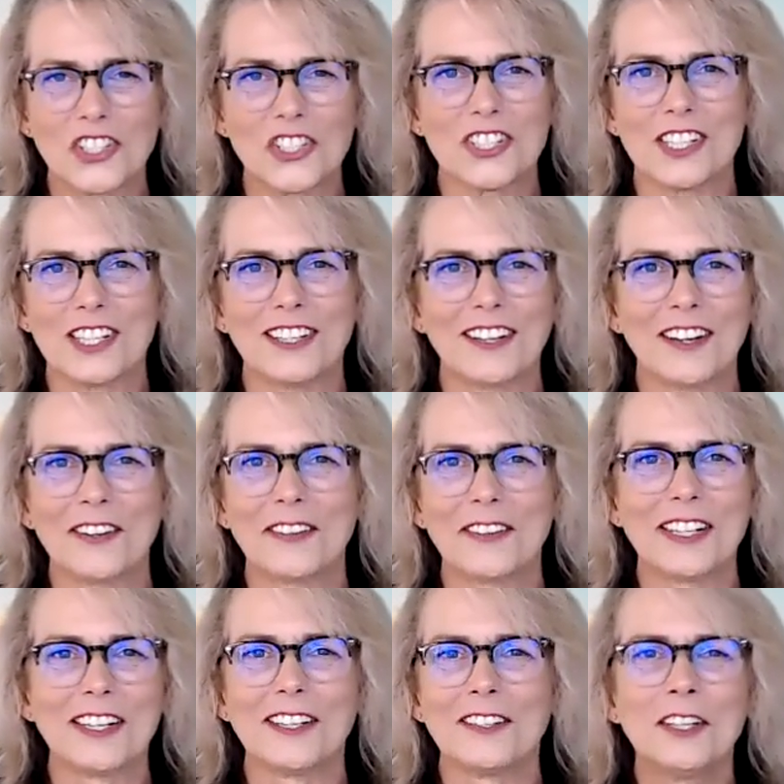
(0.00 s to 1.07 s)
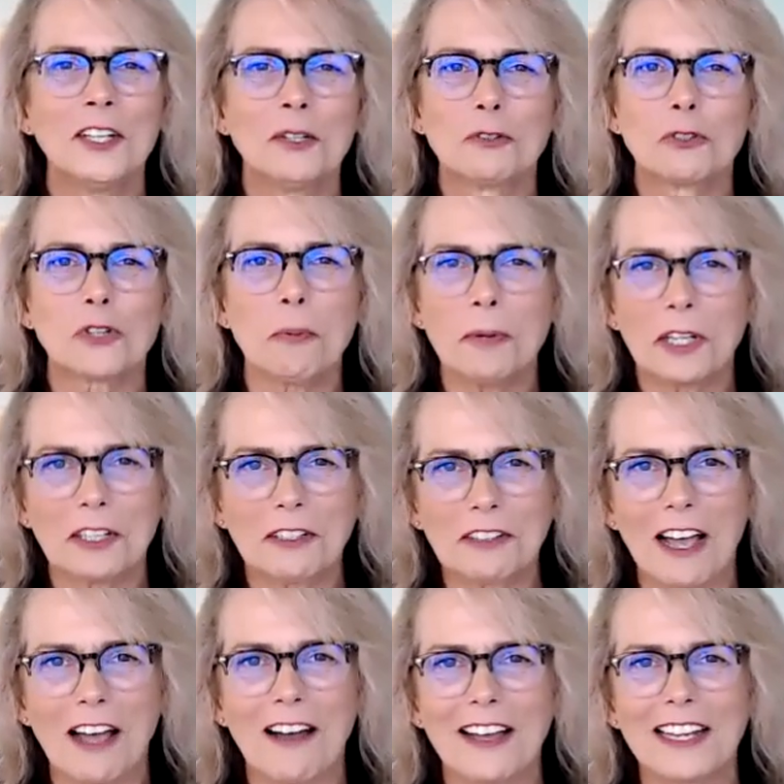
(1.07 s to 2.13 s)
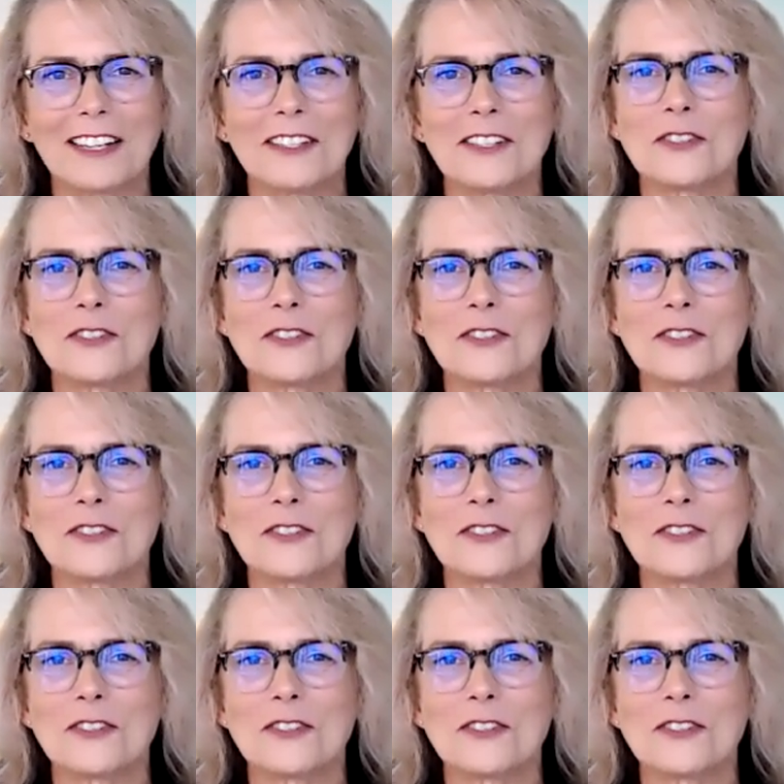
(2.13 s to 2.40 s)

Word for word: you know, in a tropical island,